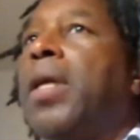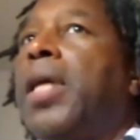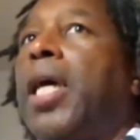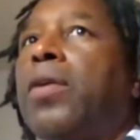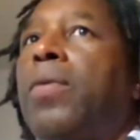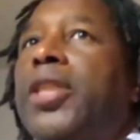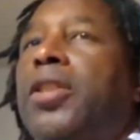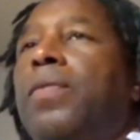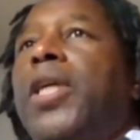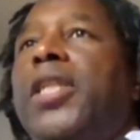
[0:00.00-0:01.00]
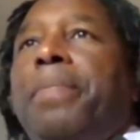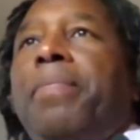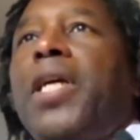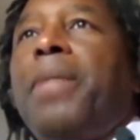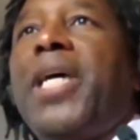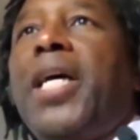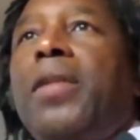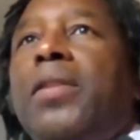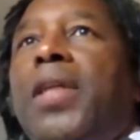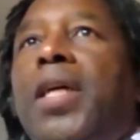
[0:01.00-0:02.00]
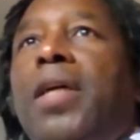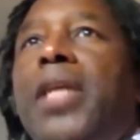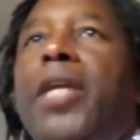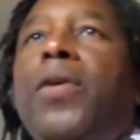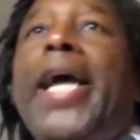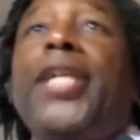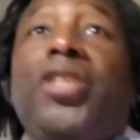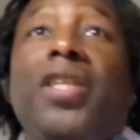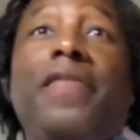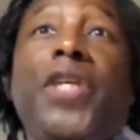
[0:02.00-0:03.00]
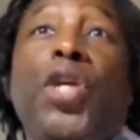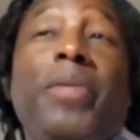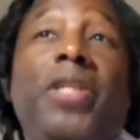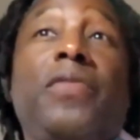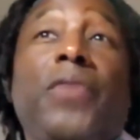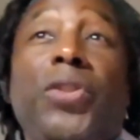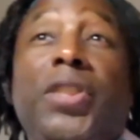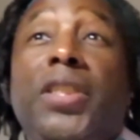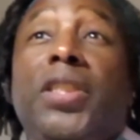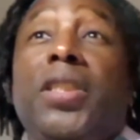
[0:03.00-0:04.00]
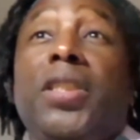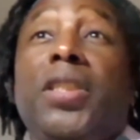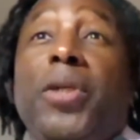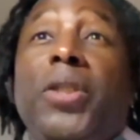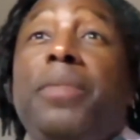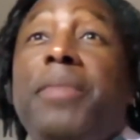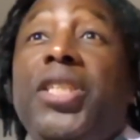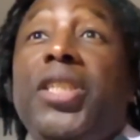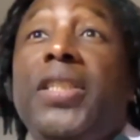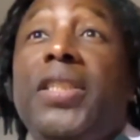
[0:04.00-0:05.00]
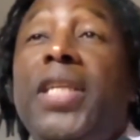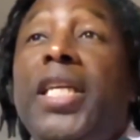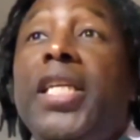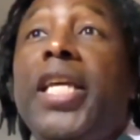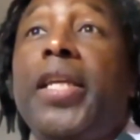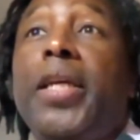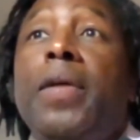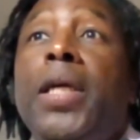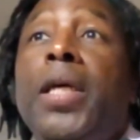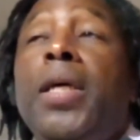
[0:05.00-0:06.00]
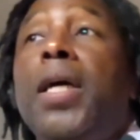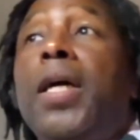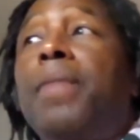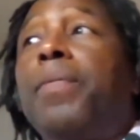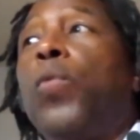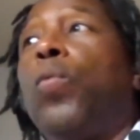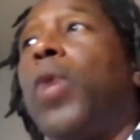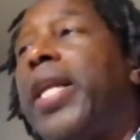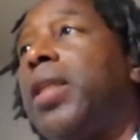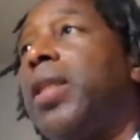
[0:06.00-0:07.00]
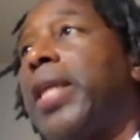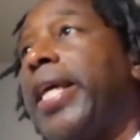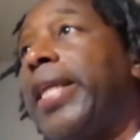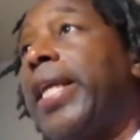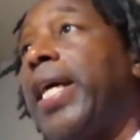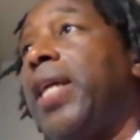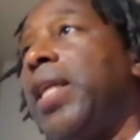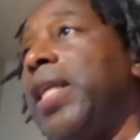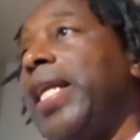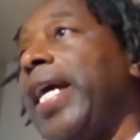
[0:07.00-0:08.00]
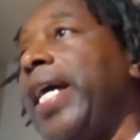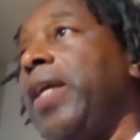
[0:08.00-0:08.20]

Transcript: Yeah, question was about uh, interaction of humans versus the bird species in Kenya. Uh, one thing that I, I